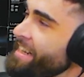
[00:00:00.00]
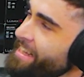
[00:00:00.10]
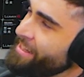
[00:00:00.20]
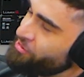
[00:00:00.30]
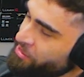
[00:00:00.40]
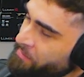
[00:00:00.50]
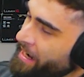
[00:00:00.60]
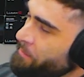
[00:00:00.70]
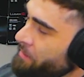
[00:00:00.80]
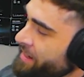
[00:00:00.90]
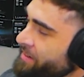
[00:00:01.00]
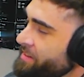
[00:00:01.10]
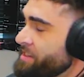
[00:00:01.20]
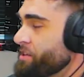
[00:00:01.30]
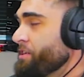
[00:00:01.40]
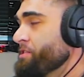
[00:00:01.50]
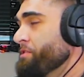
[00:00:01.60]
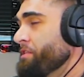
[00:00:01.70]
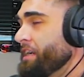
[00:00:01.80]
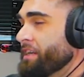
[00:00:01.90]
need that gym hype banger that's also
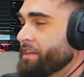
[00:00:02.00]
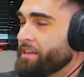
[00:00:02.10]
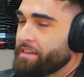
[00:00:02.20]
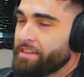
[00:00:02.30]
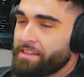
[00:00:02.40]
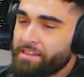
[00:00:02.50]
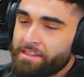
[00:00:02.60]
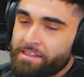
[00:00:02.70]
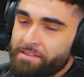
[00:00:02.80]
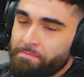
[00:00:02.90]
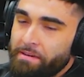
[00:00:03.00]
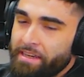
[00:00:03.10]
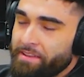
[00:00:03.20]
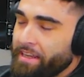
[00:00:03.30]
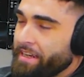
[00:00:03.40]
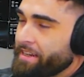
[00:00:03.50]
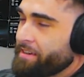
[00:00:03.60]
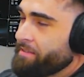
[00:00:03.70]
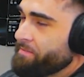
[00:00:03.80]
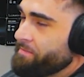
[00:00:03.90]
like uh man like
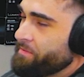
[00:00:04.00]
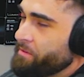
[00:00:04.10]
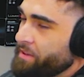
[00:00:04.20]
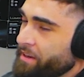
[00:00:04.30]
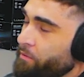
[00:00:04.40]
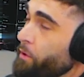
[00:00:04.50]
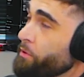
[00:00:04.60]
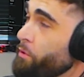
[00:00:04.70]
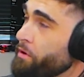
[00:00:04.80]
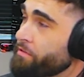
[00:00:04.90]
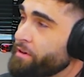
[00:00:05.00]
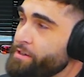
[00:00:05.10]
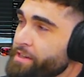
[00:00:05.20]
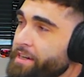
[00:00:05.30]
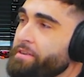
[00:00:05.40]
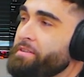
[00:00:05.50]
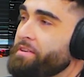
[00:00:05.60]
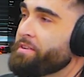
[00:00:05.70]
like fourth quarter freestyle.